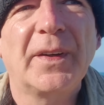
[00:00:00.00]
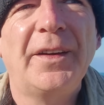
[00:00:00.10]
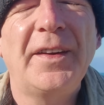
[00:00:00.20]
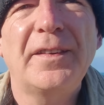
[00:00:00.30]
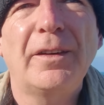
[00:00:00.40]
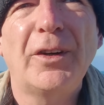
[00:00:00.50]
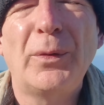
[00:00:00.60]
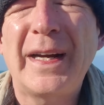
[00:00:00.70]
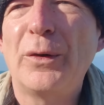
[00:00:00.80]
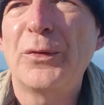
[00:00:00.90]
And this sort of
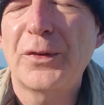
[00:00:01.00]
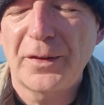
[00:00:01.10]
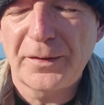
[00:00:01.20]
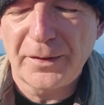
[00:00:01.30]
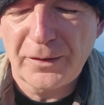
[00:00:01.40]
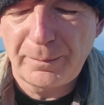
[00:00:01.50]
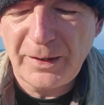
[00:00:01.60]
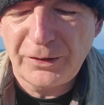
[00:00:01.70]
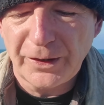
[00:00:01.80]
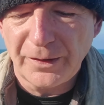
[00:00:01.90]
aroused
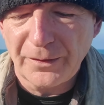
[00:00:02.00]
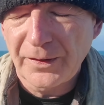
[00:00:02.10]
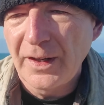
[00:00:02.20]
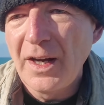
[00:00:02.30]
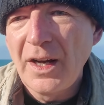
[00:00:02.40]
suspicions.